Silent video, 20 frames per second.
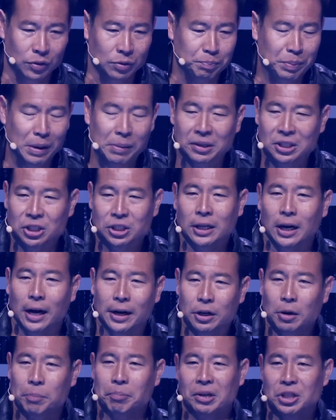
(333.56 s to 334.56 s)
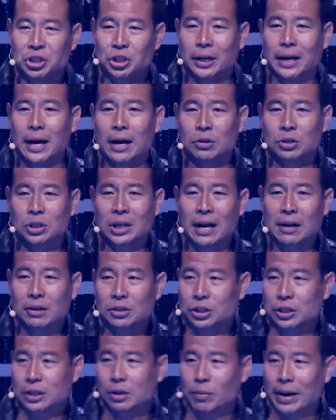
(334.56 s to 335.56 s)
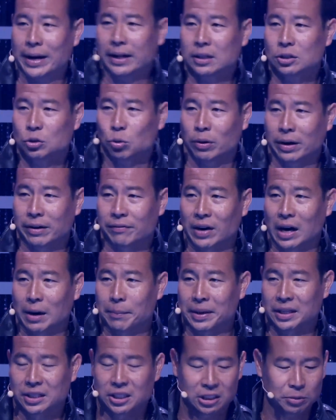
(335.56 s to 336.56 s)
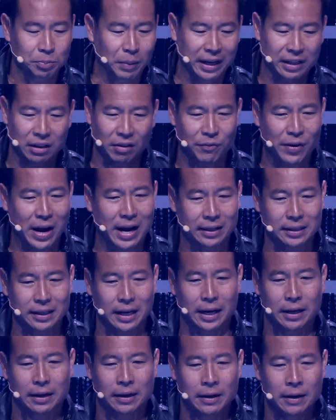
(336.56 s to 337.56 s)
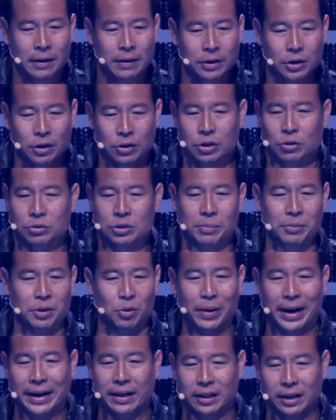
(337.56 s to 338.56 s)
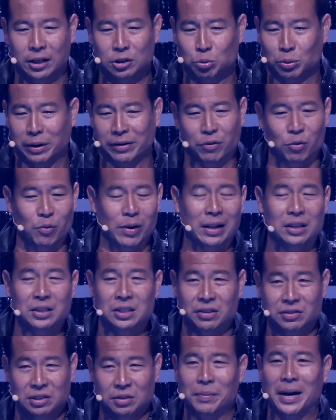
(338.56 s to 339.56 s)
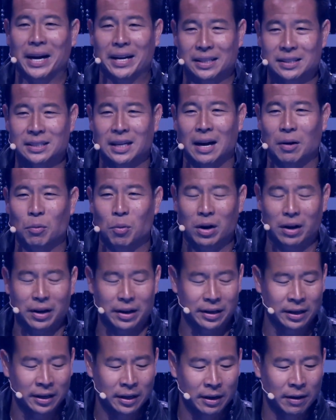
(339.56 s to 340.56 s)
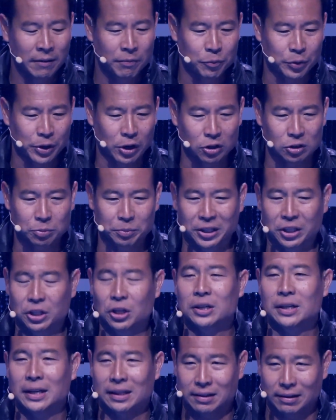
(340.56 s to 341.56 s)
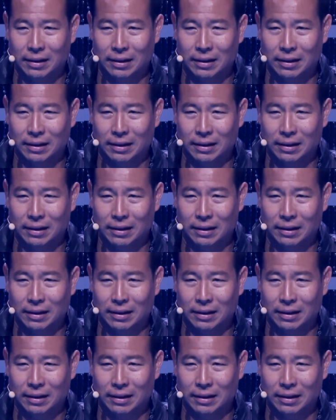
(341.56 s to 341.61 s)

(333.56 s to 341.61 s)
people just underappreciate how challenging the regulatory environment, despite the fact that though some of the regulators were even relatives of mine in Taiwan, we ultimately couldn't get the